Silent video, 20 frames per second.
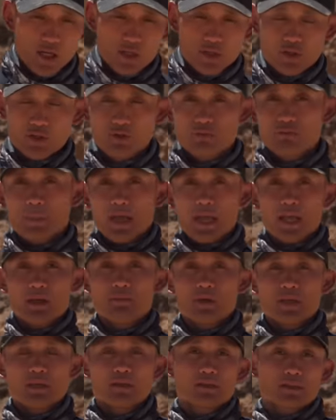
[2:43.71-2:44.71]
You may
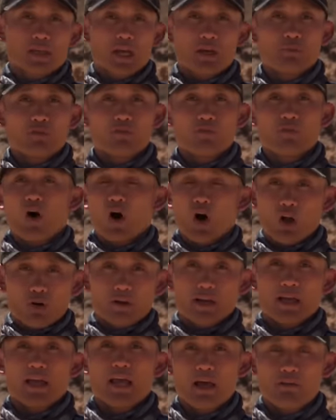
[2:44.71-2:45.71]
be the type who
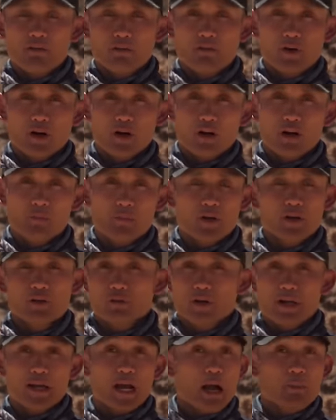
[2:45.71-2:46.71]
already have a firearm and
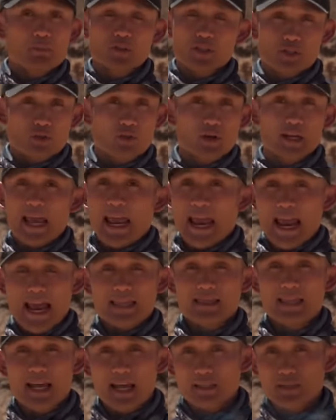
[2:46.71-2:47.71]
you're like, I'm just going to
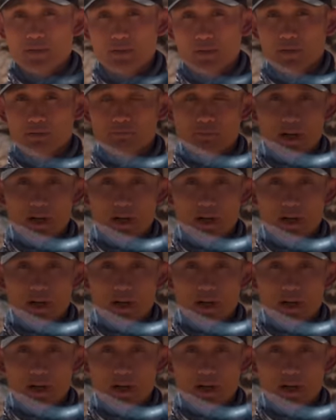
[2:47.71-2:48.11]
add that to